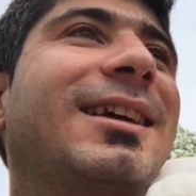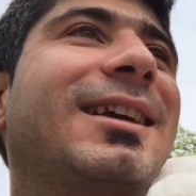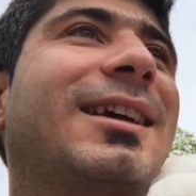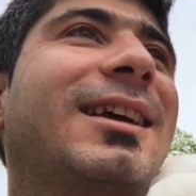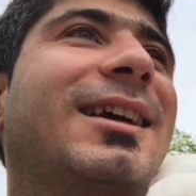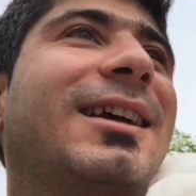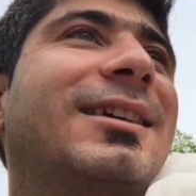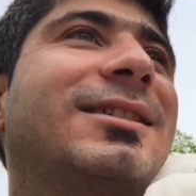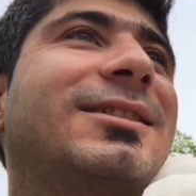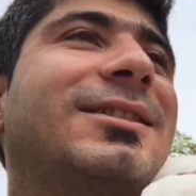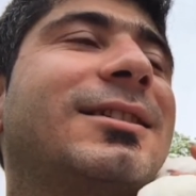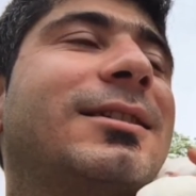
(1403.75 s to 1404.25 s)

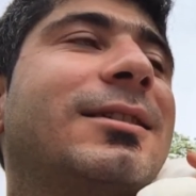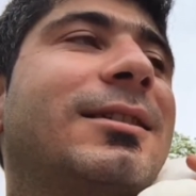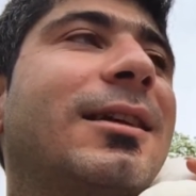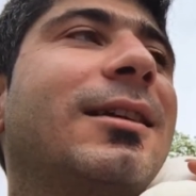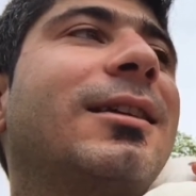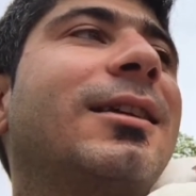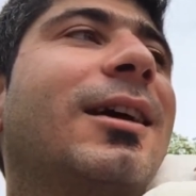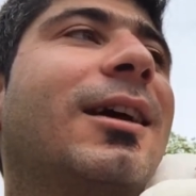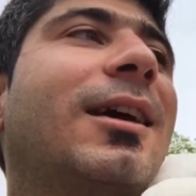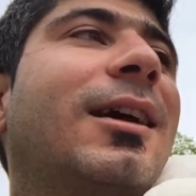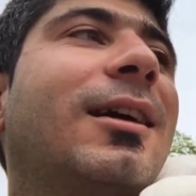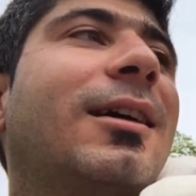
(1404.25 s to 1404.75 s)
Uh, she
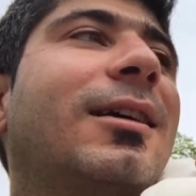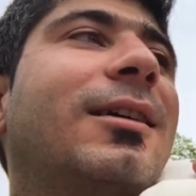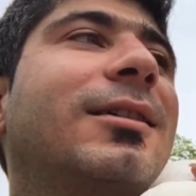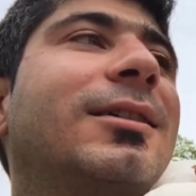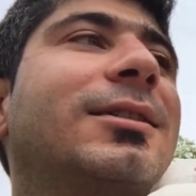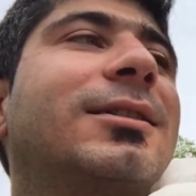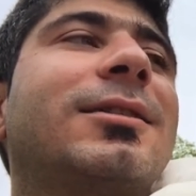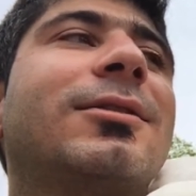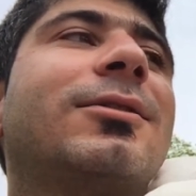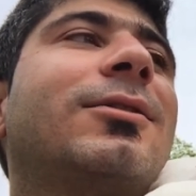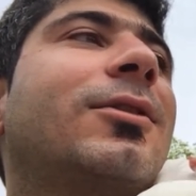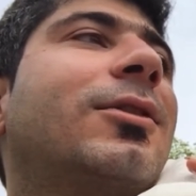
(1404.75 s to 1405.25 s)
said, yeah. I
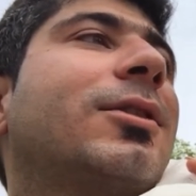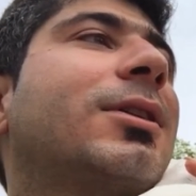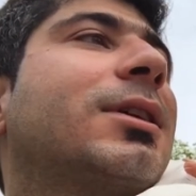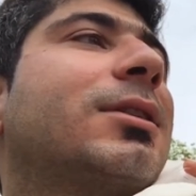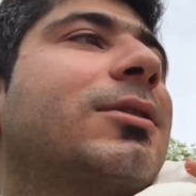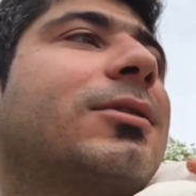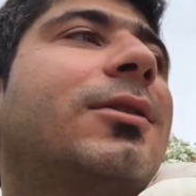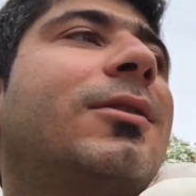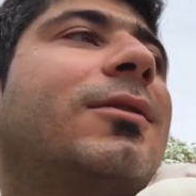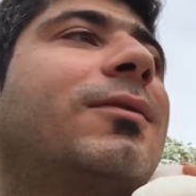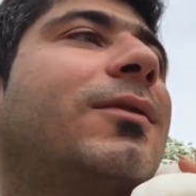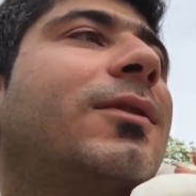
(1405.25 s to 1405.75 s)
said, okay,
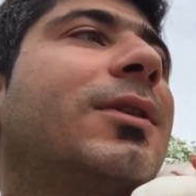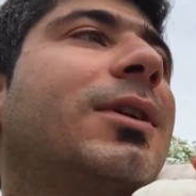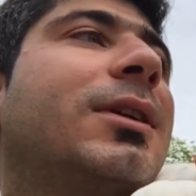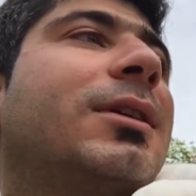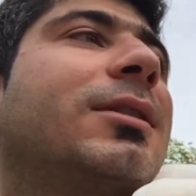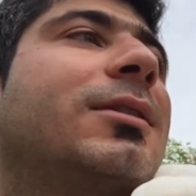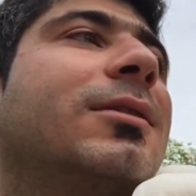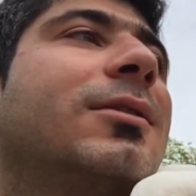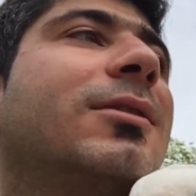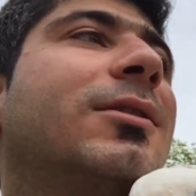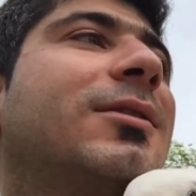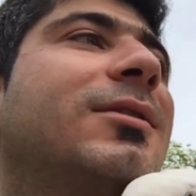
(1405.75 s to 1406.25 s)
don't
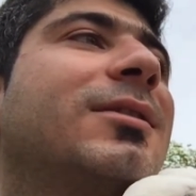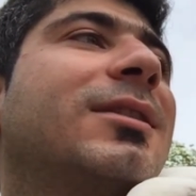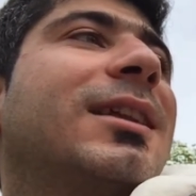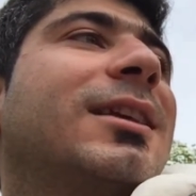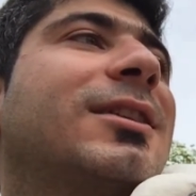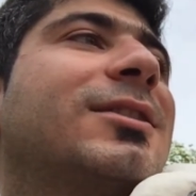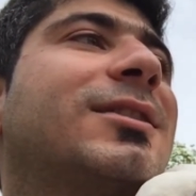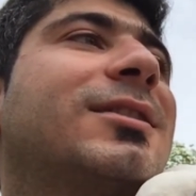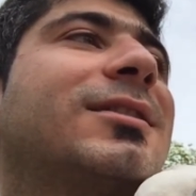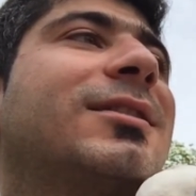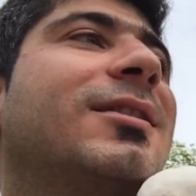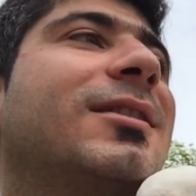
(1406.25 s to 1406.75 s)
worry, you know,
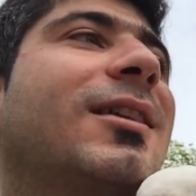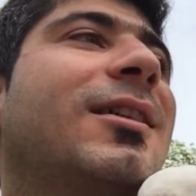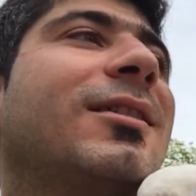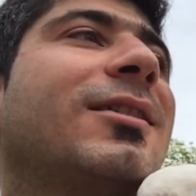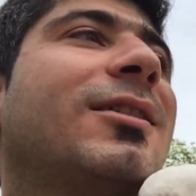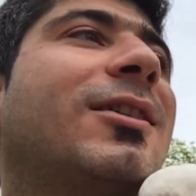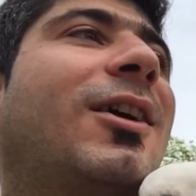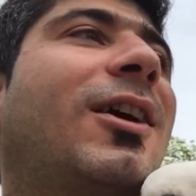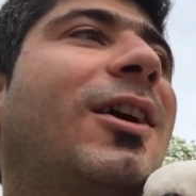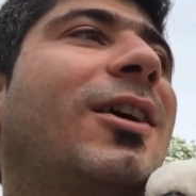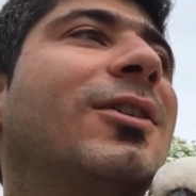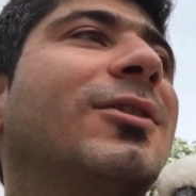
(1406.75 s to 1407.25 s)
that's
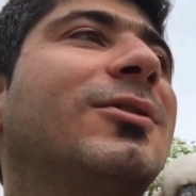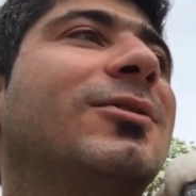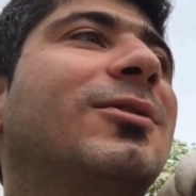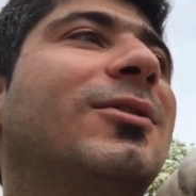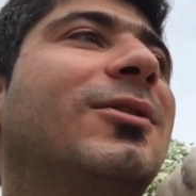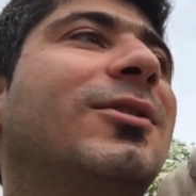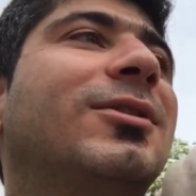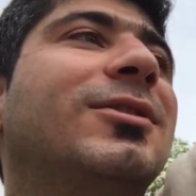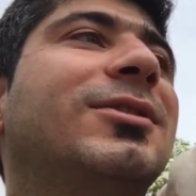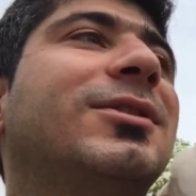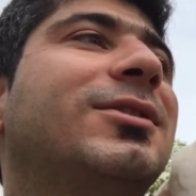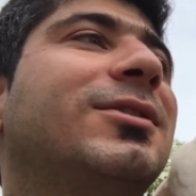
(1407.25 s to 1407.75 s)
kind
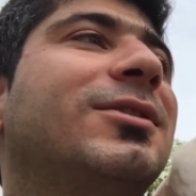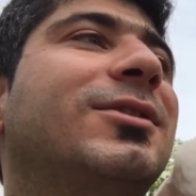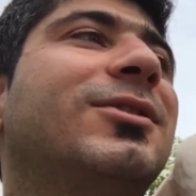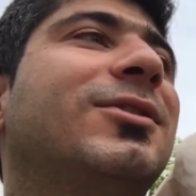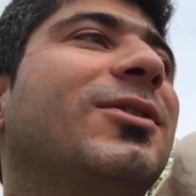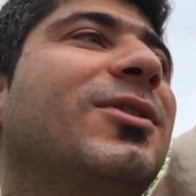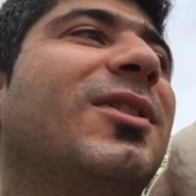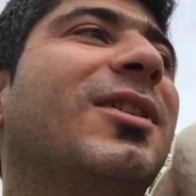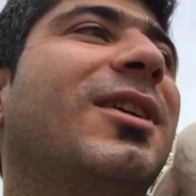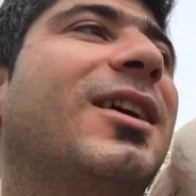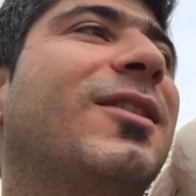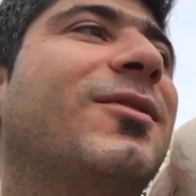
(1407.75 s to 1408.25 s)
ghost.
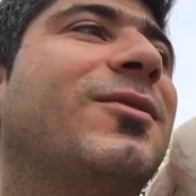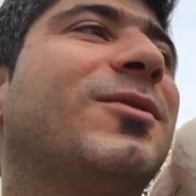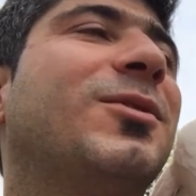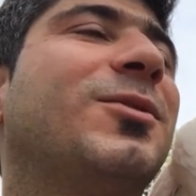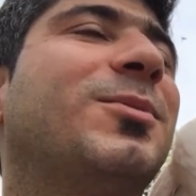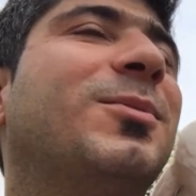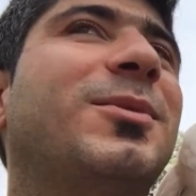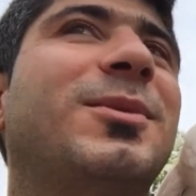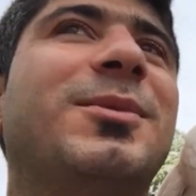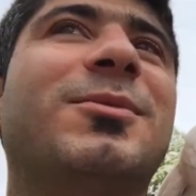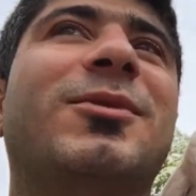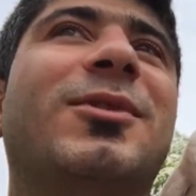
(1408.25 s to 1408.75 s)
You don't have to
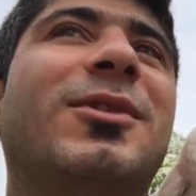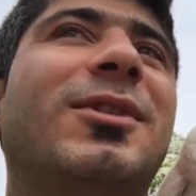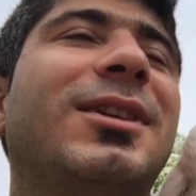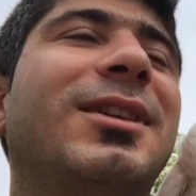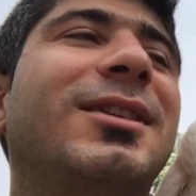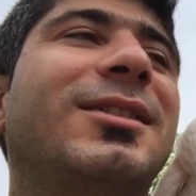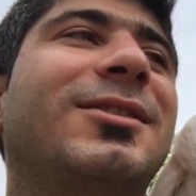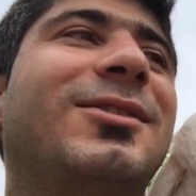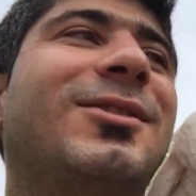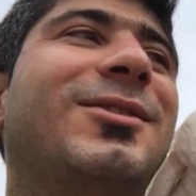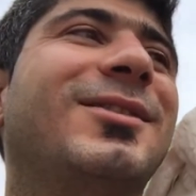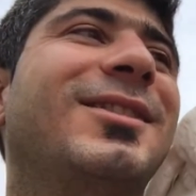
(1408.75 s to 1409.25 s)
be
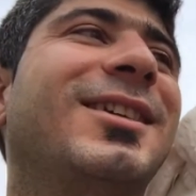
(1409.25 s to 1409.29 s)
worried.